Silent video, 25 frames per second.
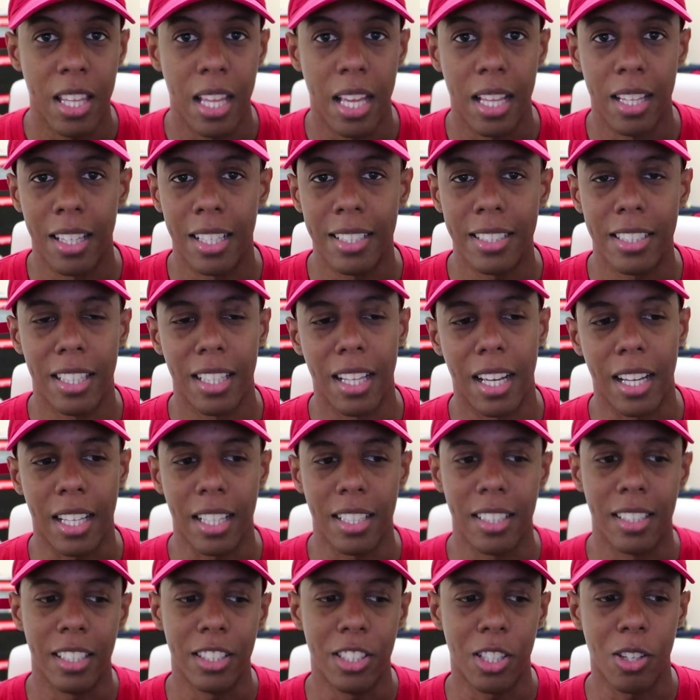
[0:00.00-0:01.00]
unless like
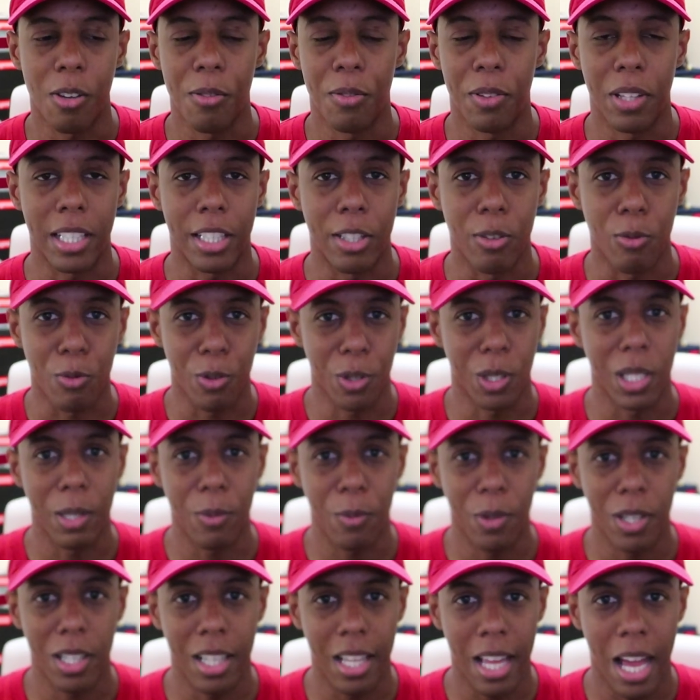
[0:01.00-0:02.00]
unless you're going for like the really
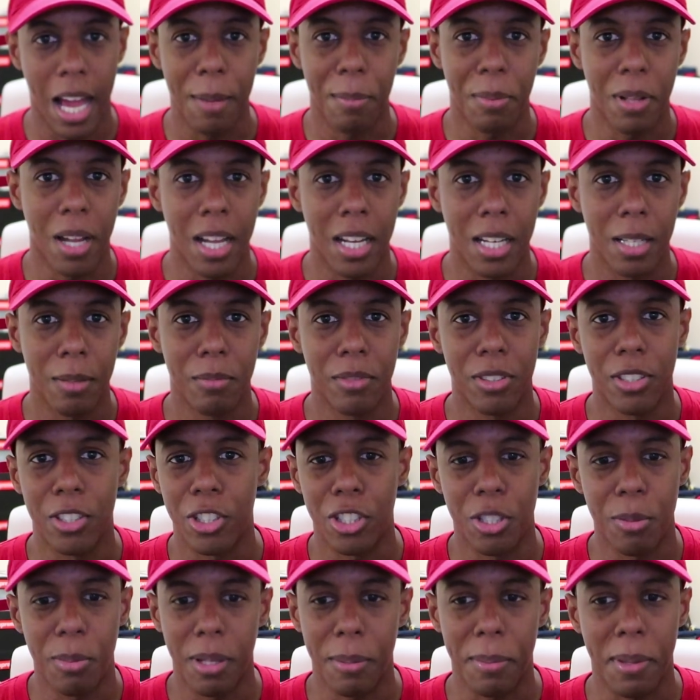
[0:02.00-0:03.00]
really hyped items you
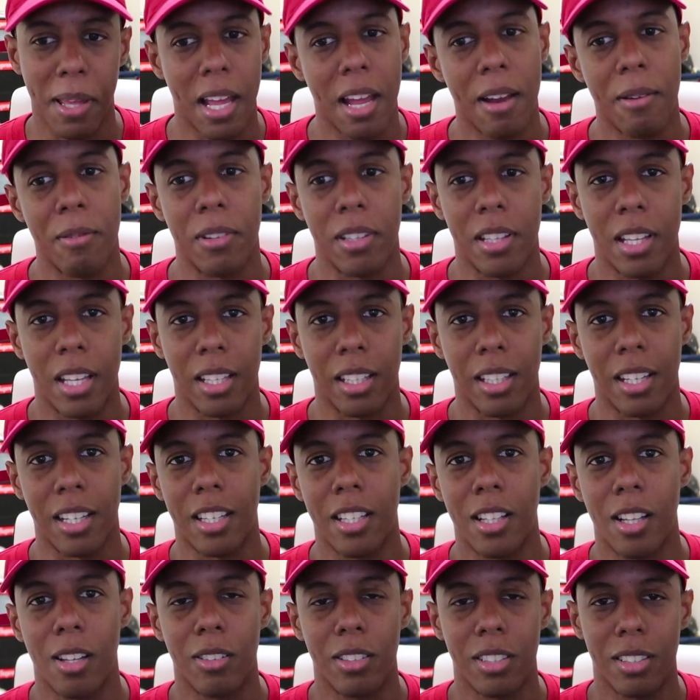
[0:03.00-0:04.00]
should be able to get everything like
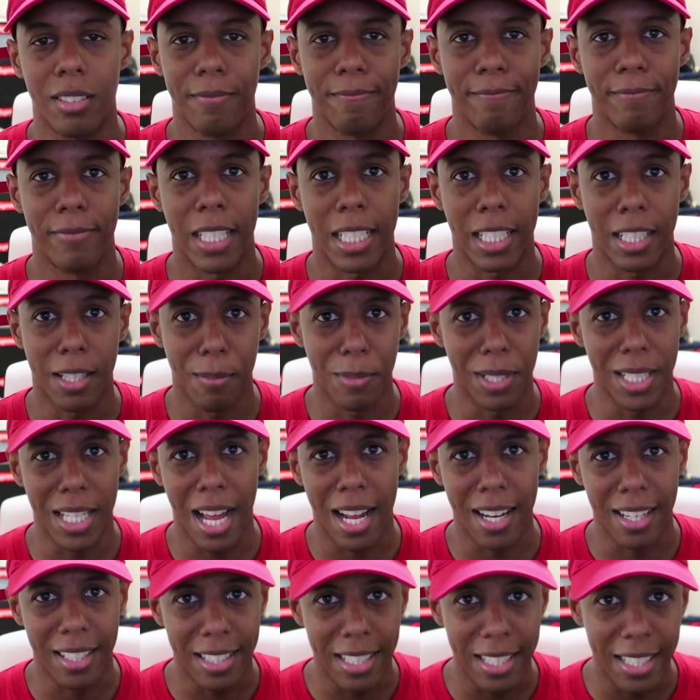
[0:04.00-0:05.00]
you know like the
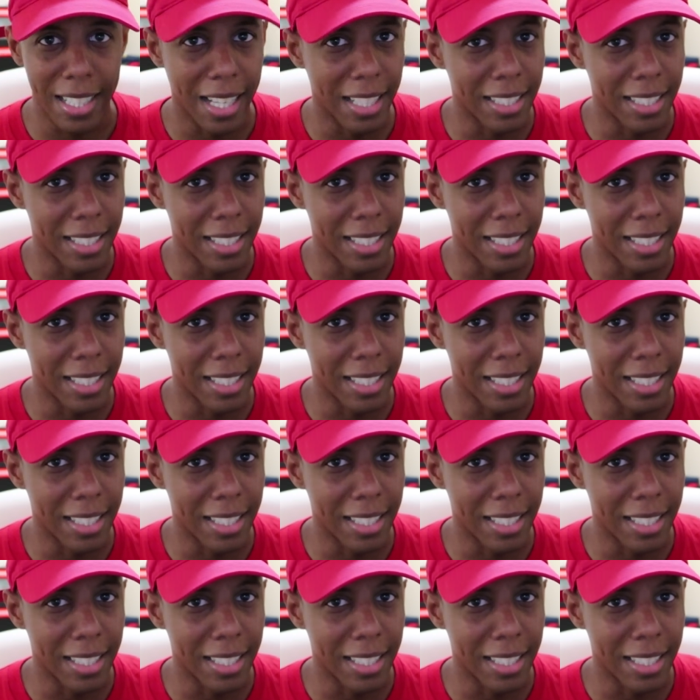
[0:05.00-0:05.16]
madonna tee.